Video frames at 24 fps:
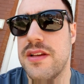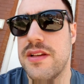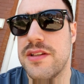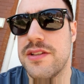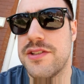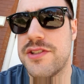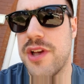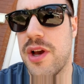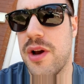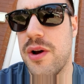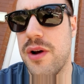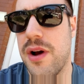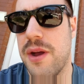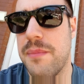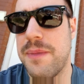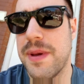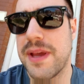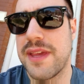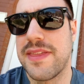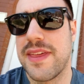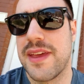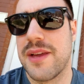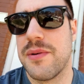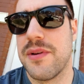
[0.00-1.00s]
So a
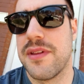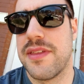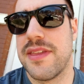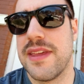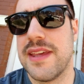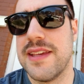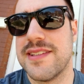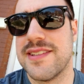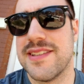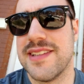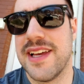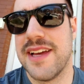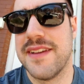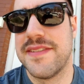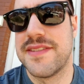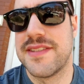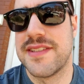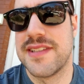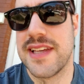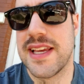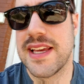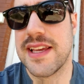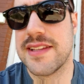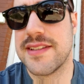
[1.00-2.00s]
big thing with these
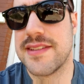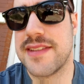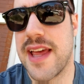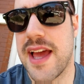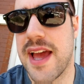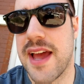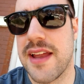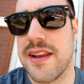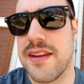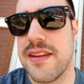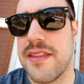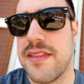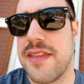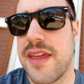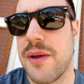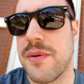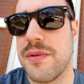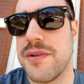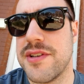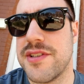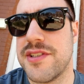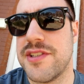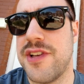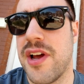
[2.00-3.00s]
lifts is that they
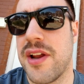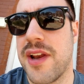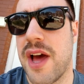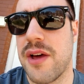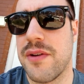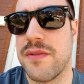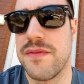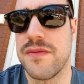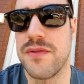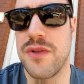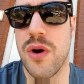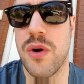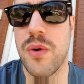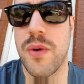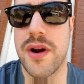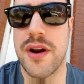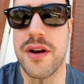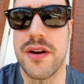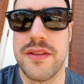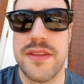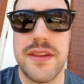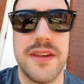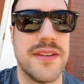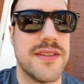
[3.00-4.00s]
were just done out of
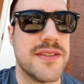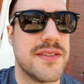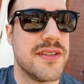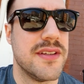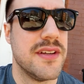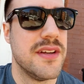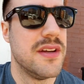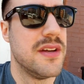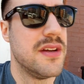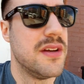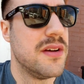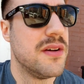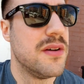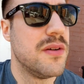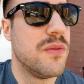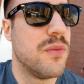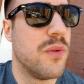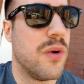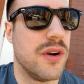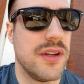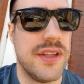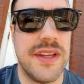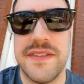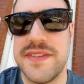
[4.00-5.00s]
nowhere. These
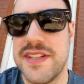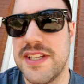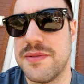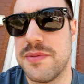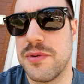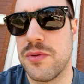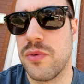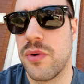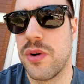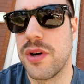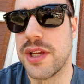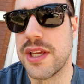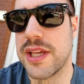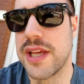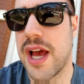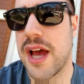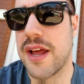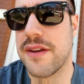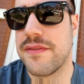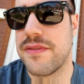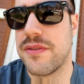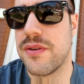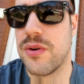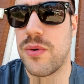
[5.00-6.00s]
weren't lifts he's been working
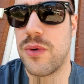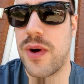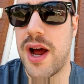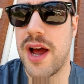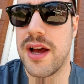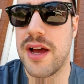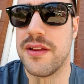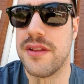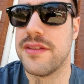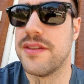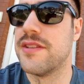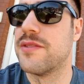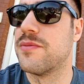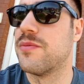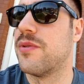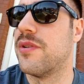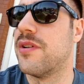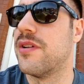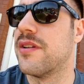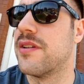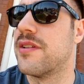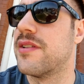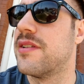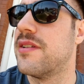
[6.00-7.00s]
on for a while. These
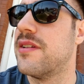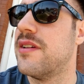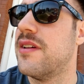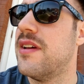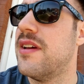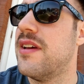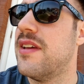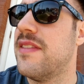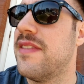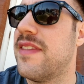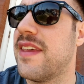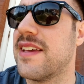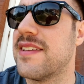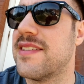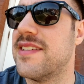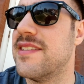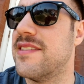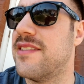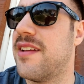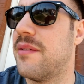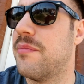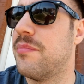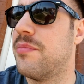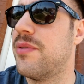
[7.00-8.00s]
weren't things
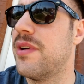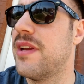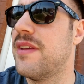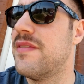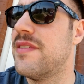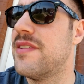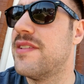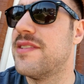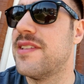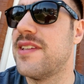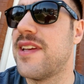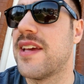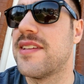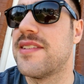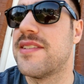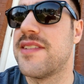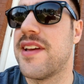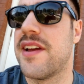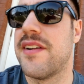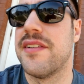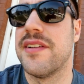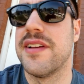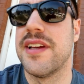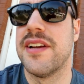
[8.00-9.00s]
he's done previously
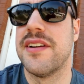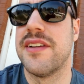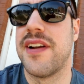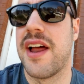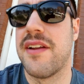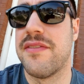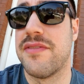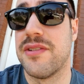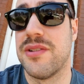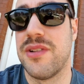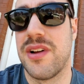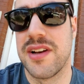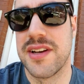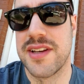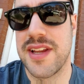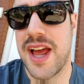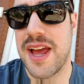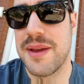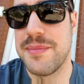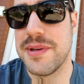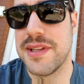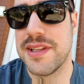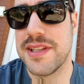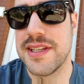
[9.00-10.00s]
necessarily, or not for a long
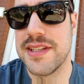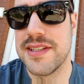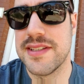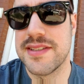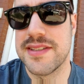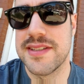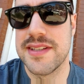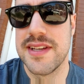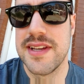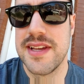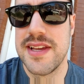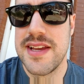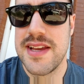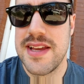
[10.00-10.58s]
time at least.